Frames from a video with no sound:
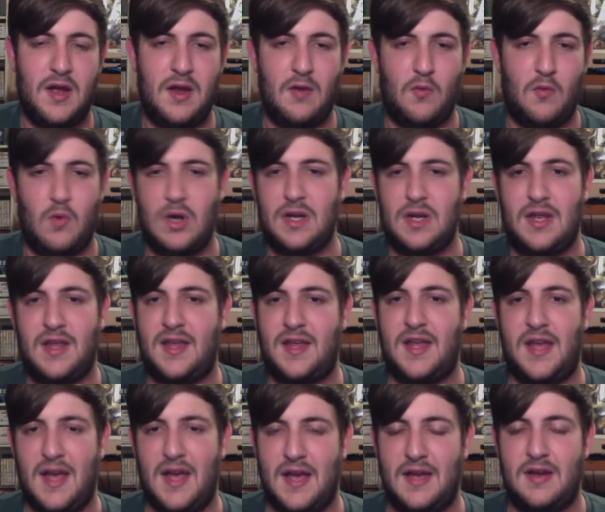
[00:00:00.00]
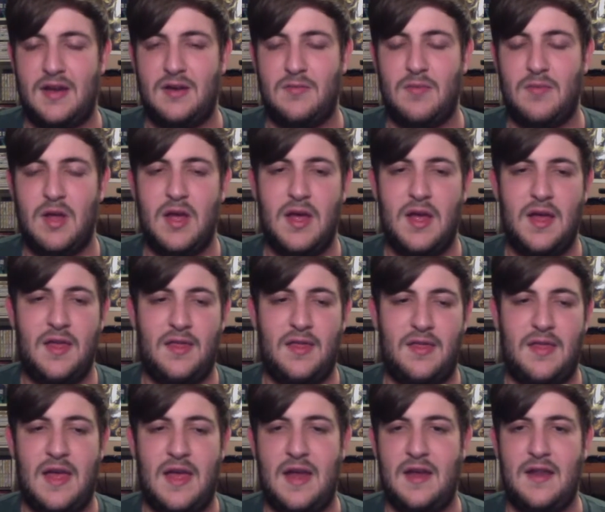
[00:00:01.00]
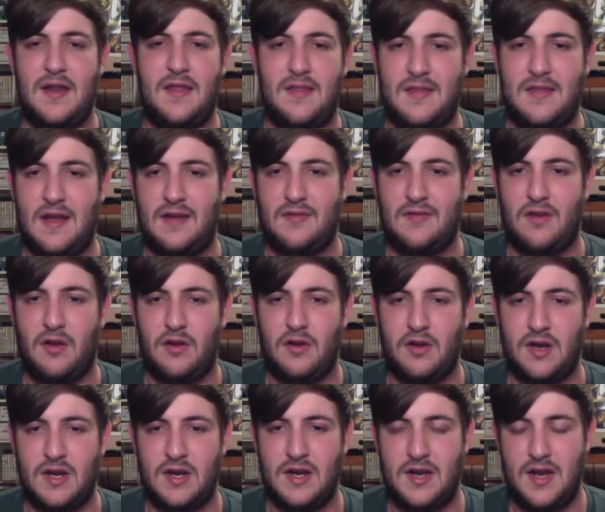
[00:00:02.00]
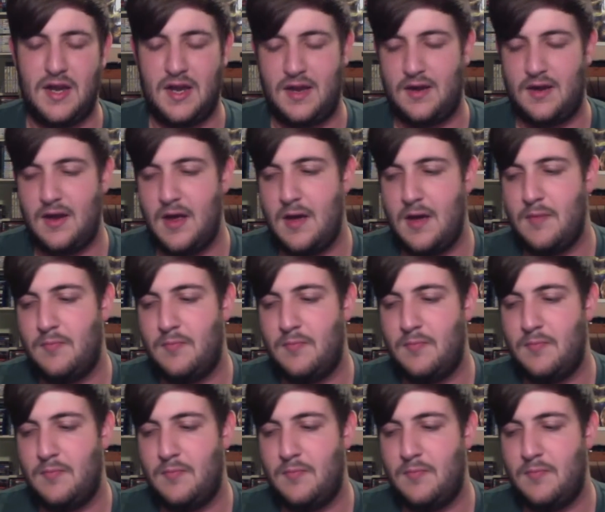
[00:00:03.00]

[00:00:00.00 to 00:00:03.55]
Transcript: one key item, then that's all you're going to need.